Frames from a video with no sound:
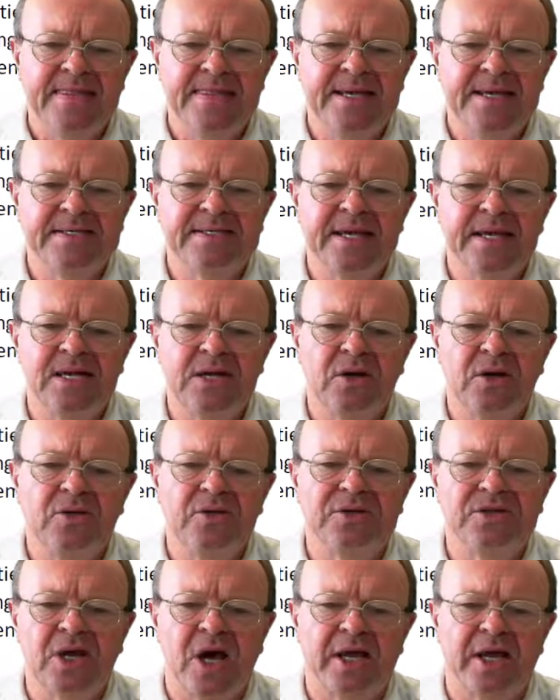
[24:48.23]
This
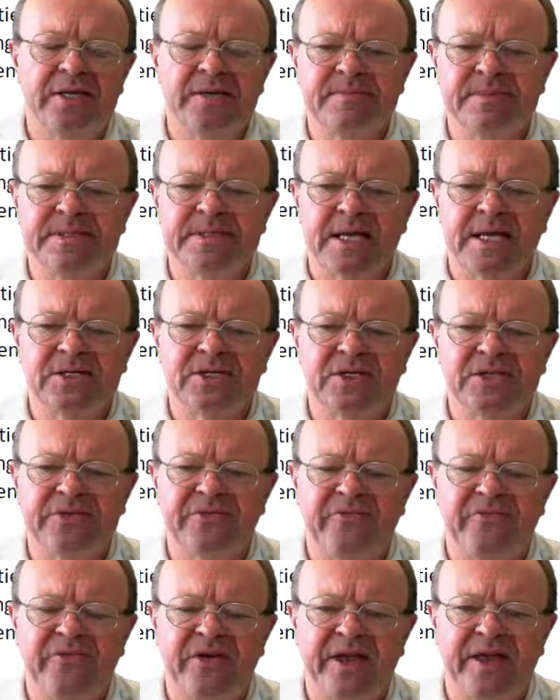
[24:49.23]
includes items such
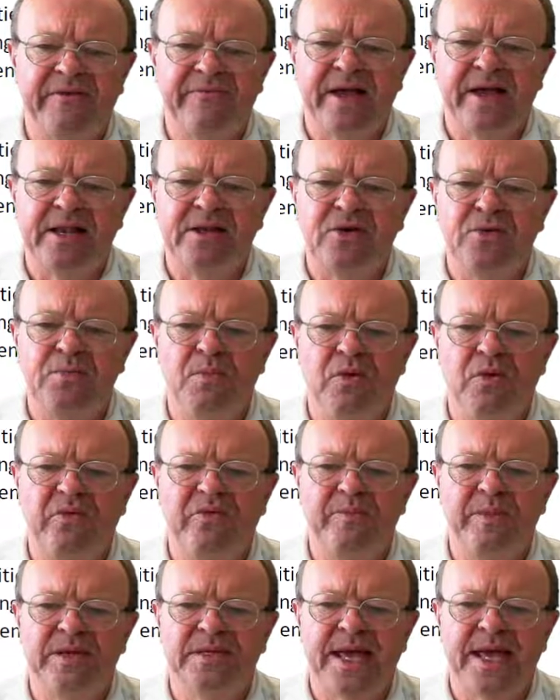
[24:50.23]
as fair value
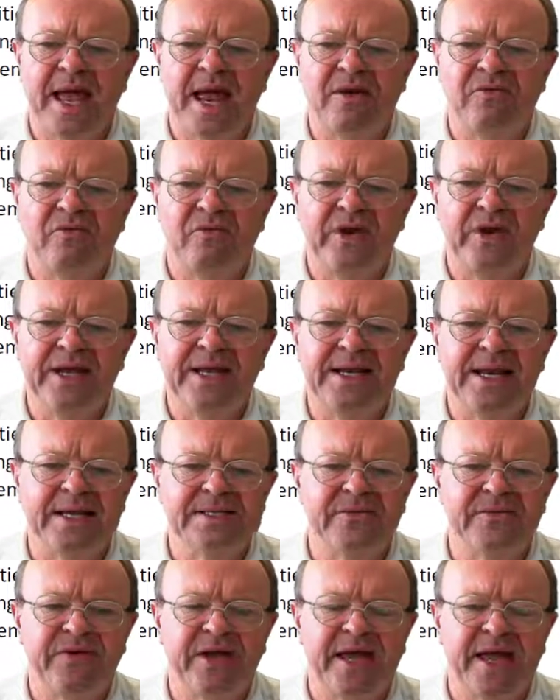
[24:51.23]
movement and
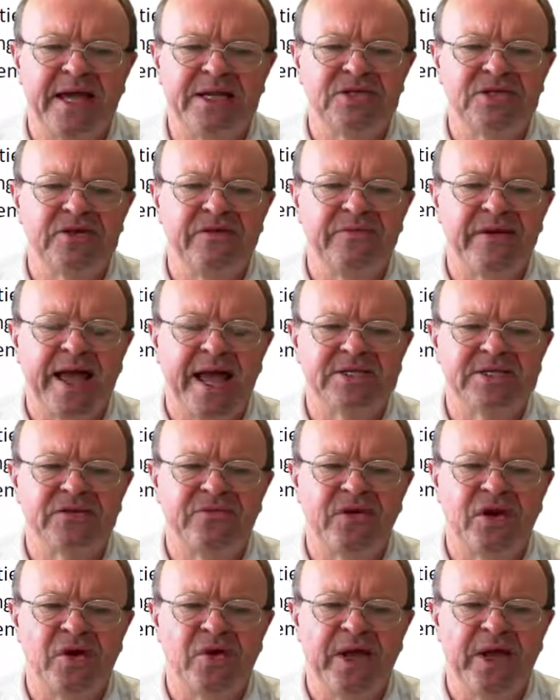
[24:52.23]
reclassification of cash
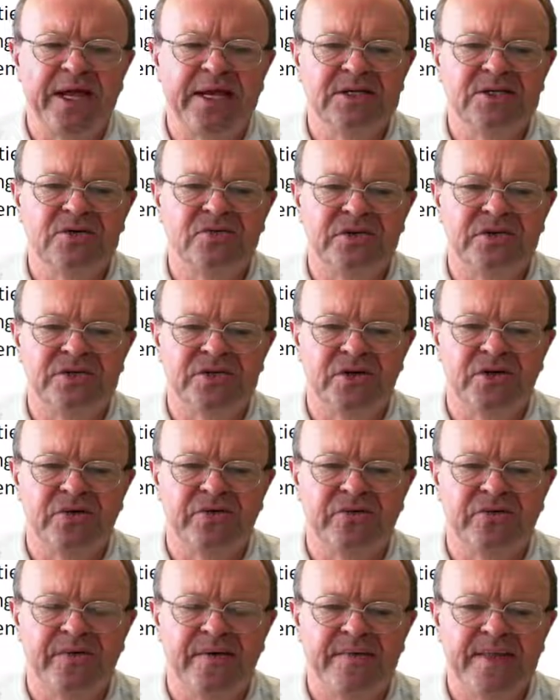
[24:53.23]
flow hedge
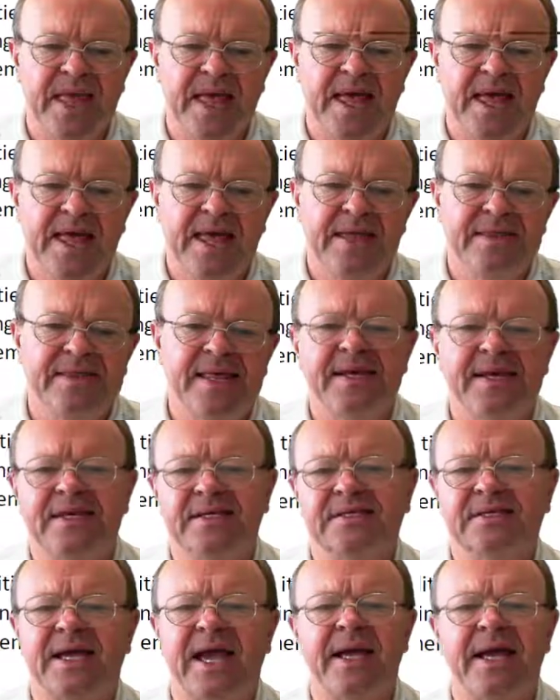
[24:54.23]
reserve, that
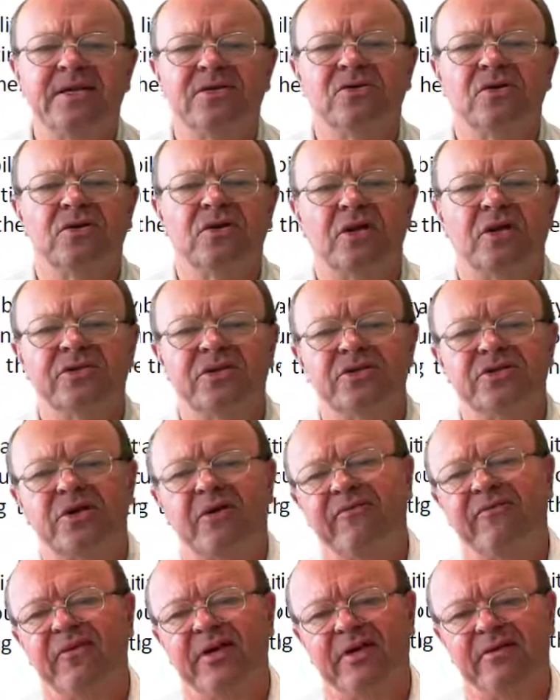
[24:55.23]
is, gains or losses
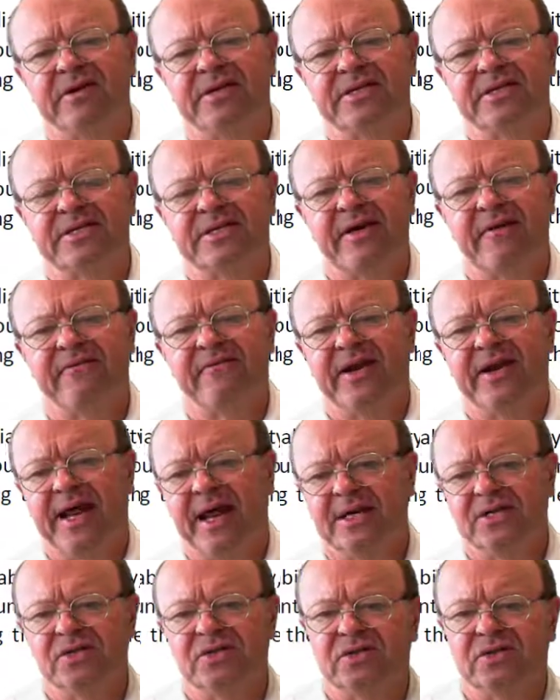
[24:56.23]
on various
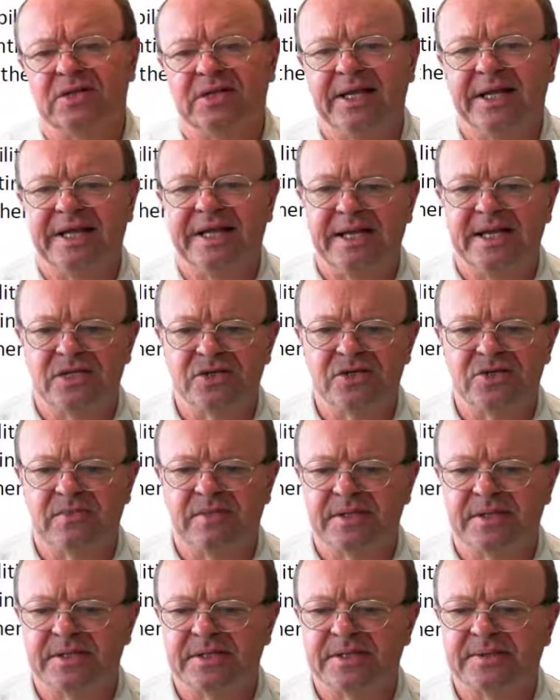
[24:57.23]
financial
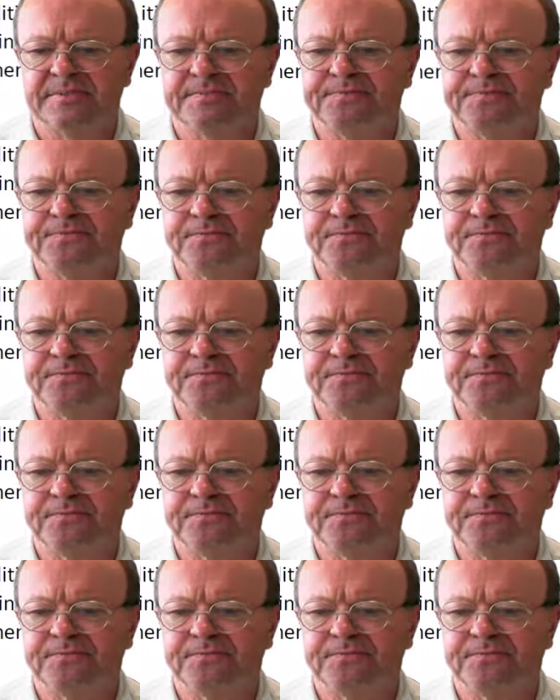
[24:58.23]
instruments.